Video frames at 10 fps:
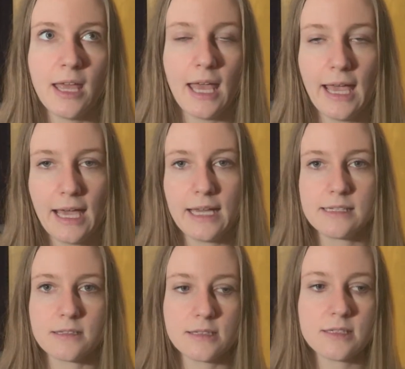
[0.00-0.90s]

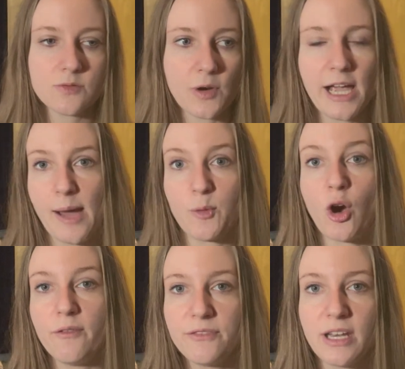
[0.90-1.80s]
And this is why I'm
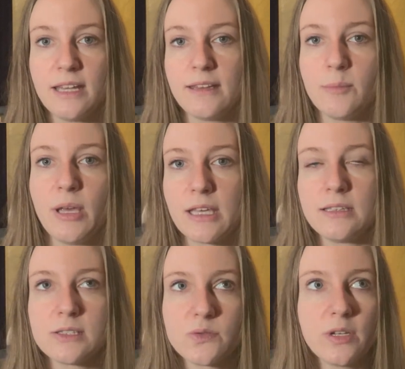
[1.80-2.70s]
confident in making
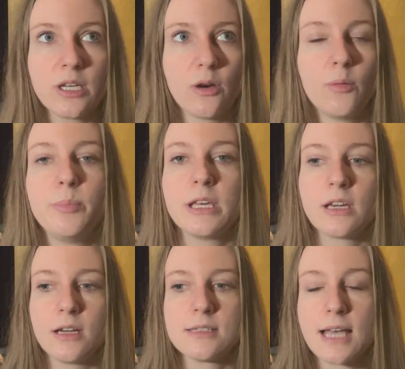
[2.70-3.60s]
this video,
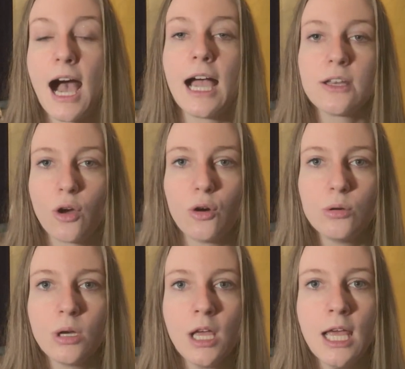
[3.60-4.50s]
because I
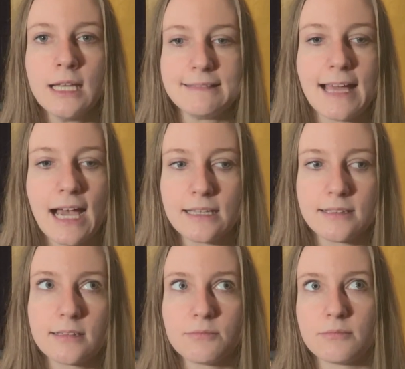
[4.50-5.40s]
know
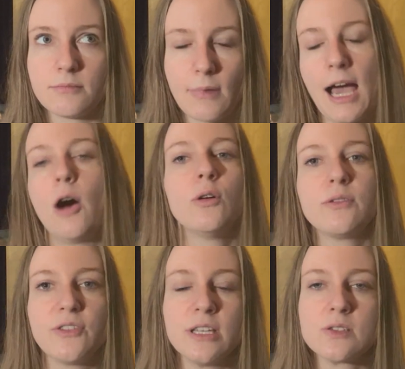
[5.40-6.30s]
that how it
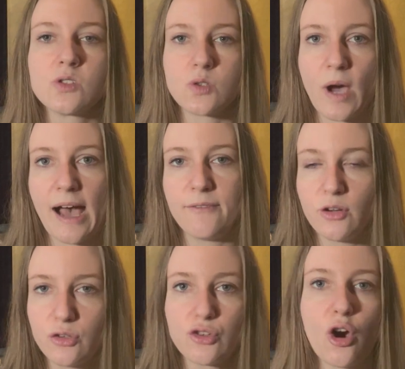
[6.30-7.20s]
feels to have
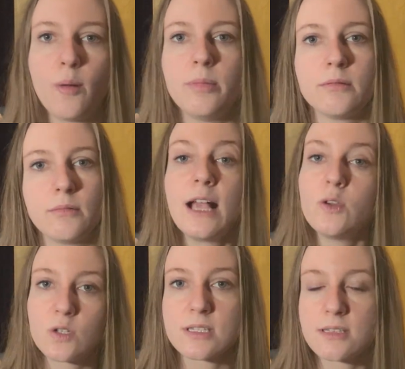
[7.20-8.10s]
a job while
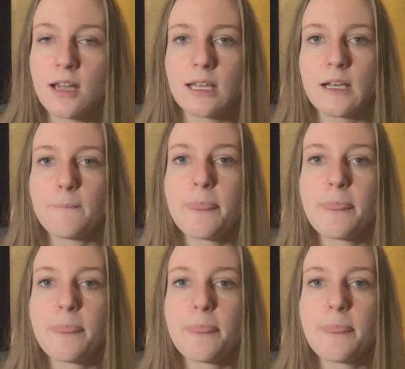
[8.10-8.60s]
you are studying.